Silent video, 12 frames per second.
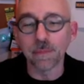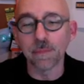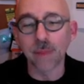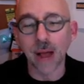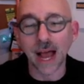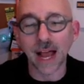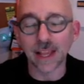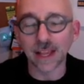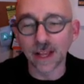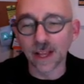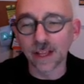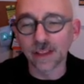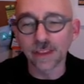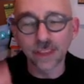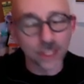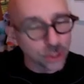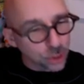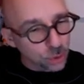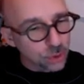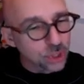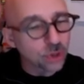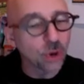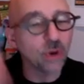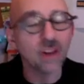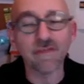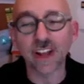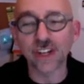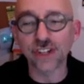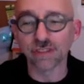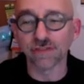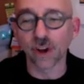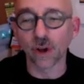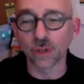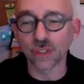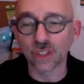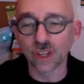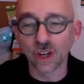by the Choose Your Own Adventure folks